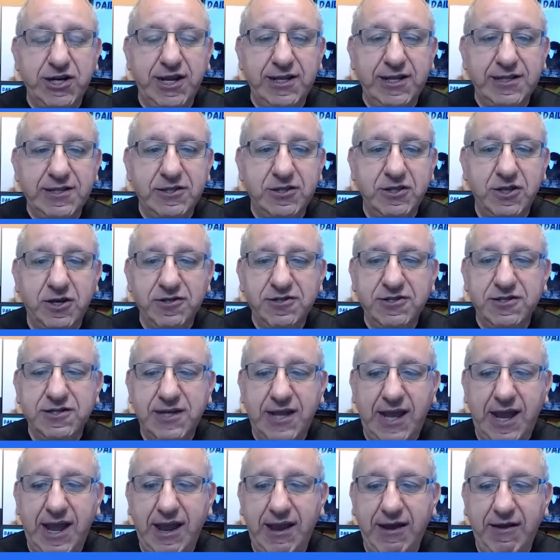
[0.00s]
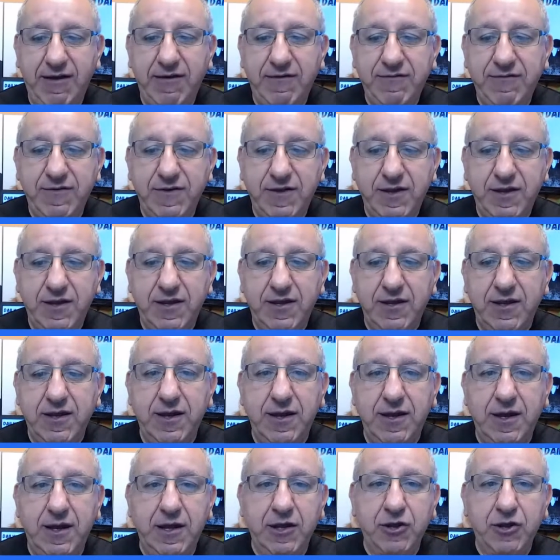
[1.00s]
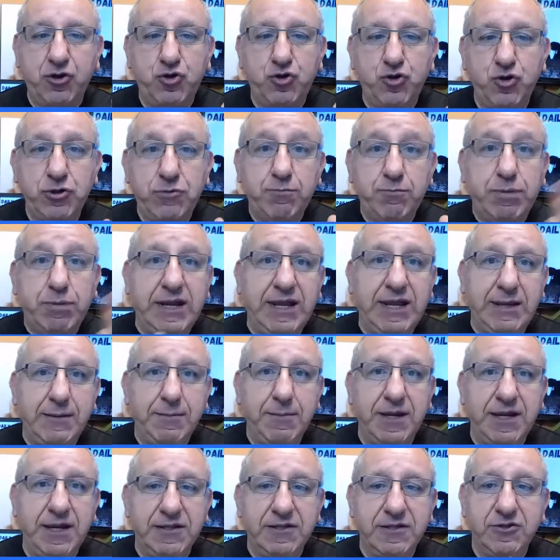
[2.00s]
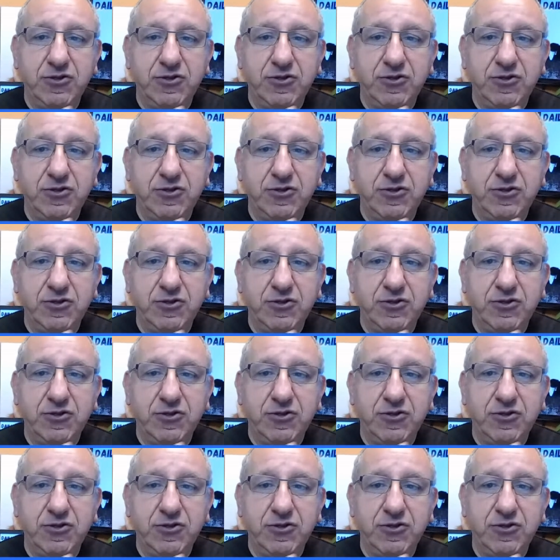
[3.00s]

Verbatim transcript: and doesn't have a good playmate.